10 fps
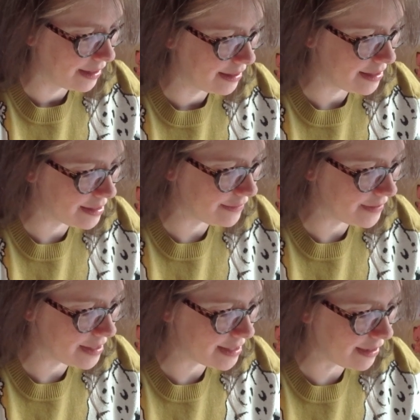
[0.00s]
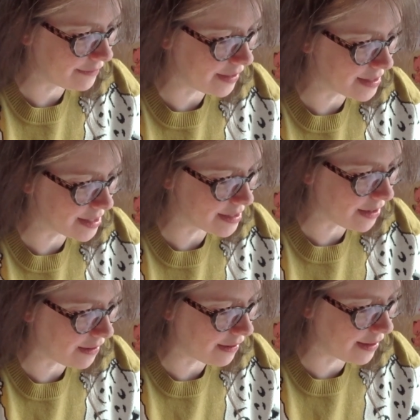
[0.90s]
These Tiffany style vases
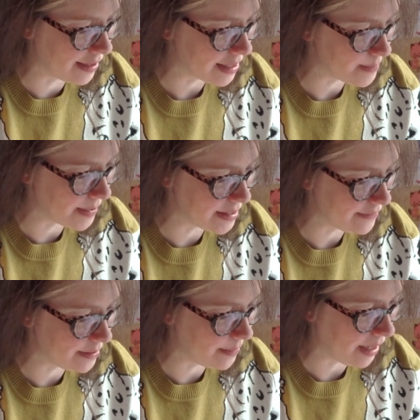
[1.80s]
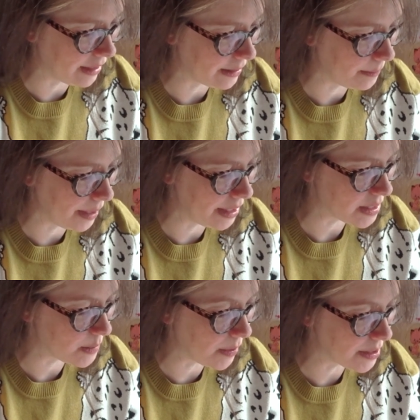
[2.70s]
are inexpensive to make. Paint
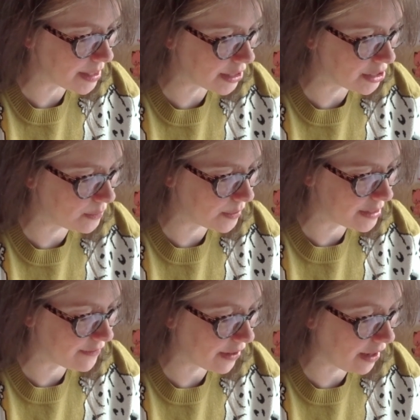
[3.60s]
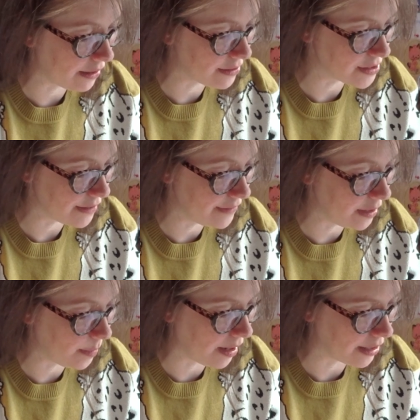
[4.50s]
small section with different colors of nail
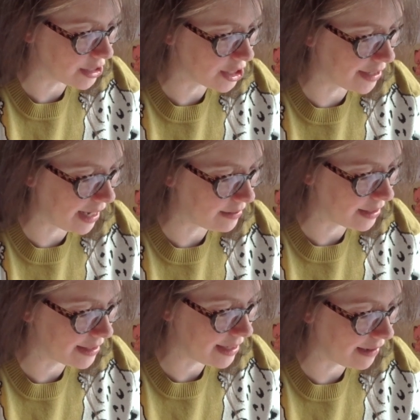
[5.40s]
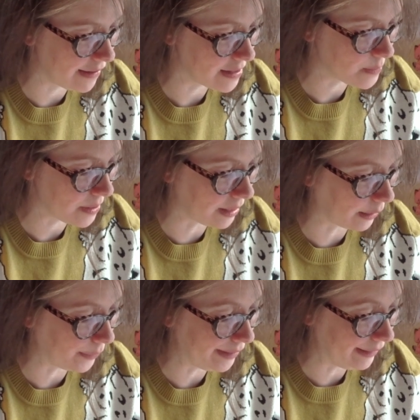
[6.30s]
polish and outline the areas with
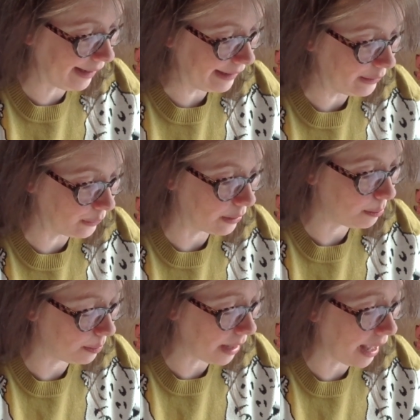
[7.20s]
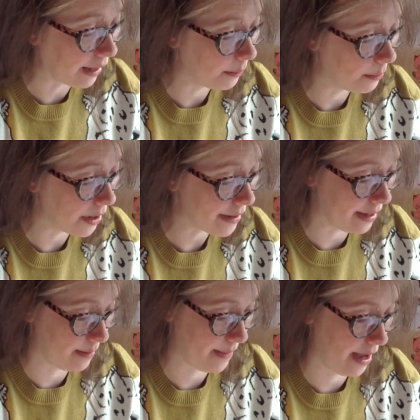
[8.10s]
liquid lead or black
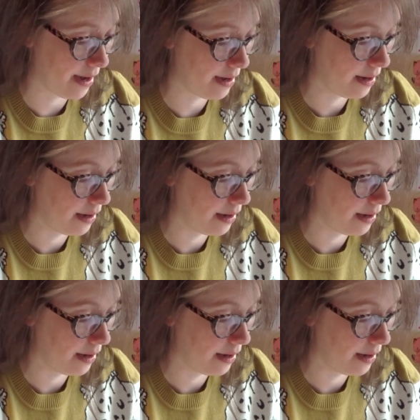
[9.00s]
marking pen.